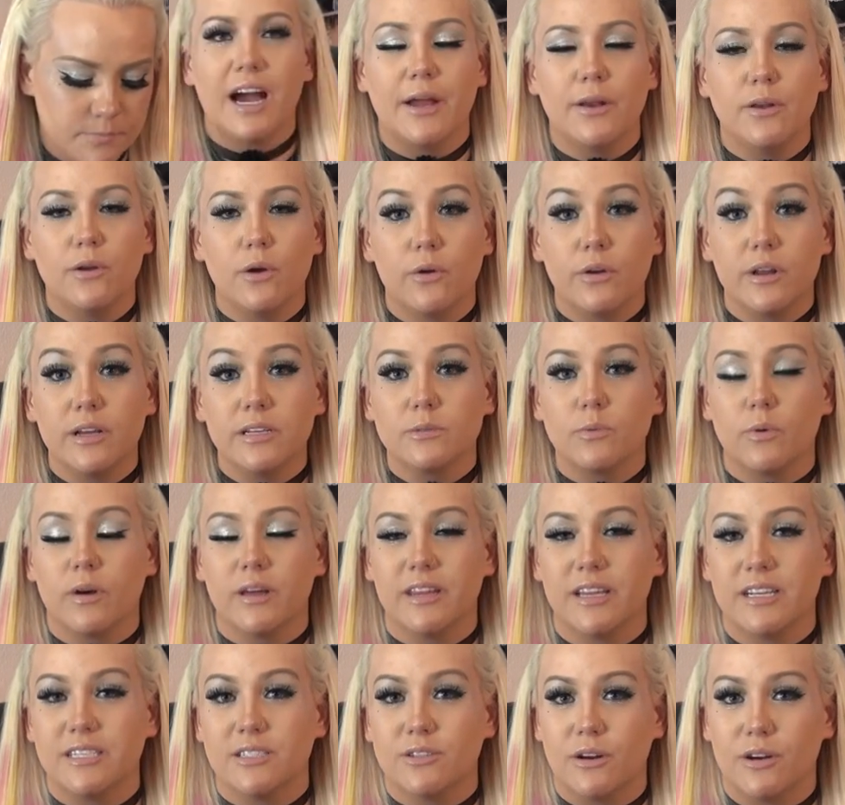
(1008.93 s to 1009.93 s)
I noticed
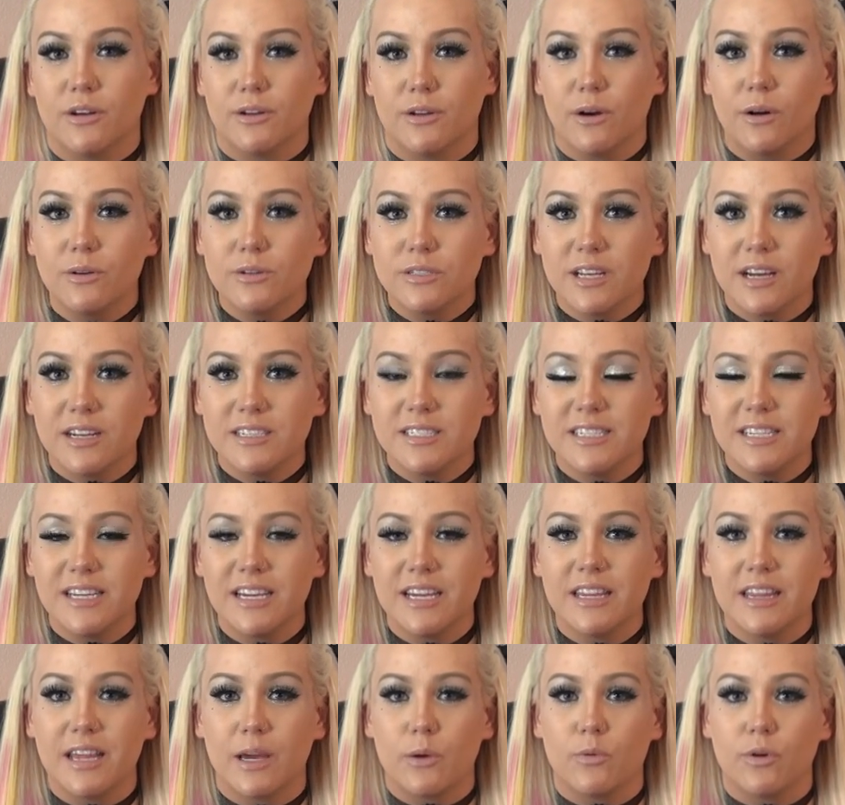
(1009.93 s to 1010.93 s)
while they started ghost
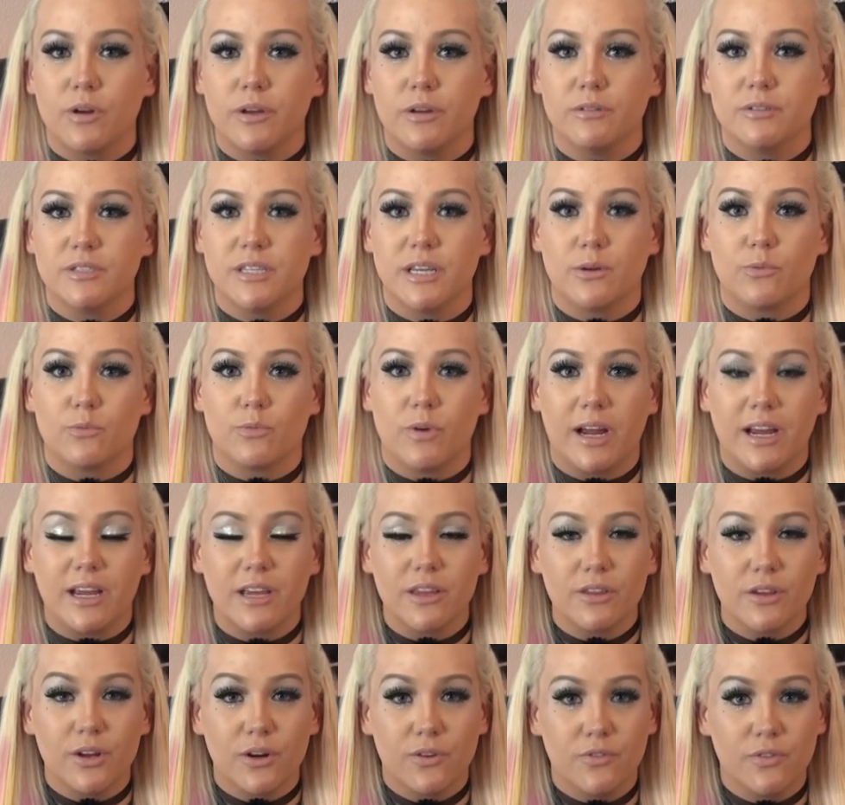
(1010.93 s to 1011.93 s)
hunting, they were using
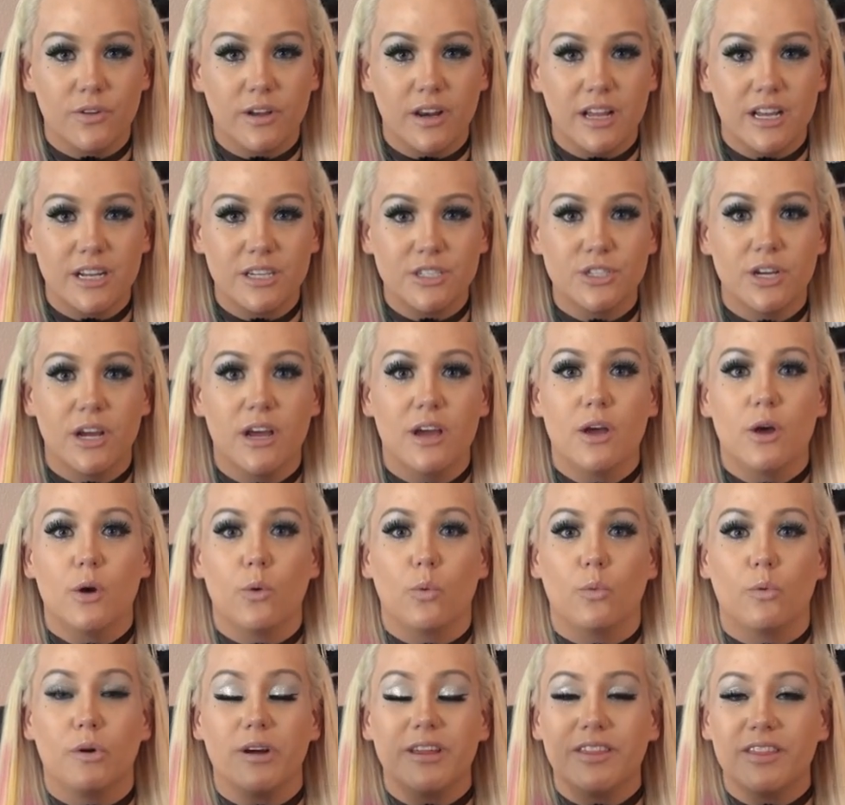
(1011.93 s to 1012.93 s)
regular footage
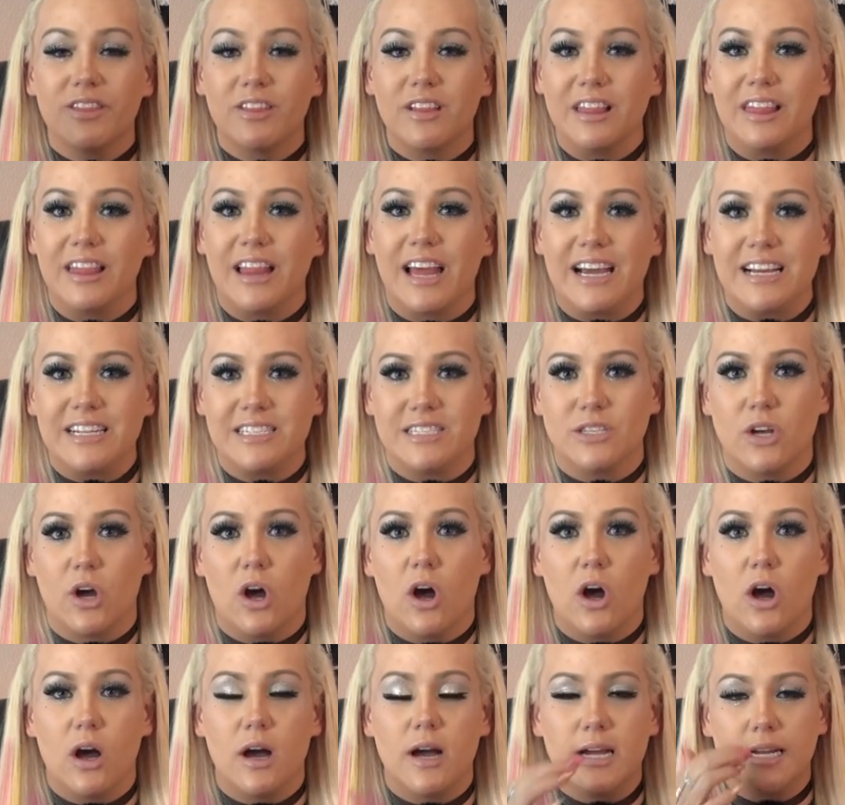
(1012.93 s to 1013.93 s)
with the lights
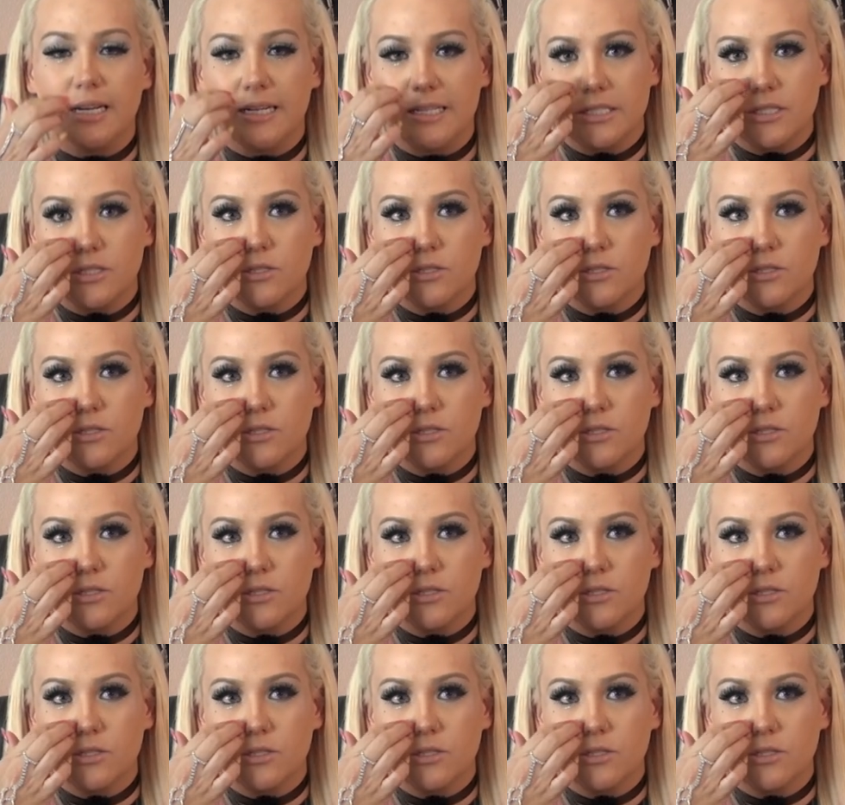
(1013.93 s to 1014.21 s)
on.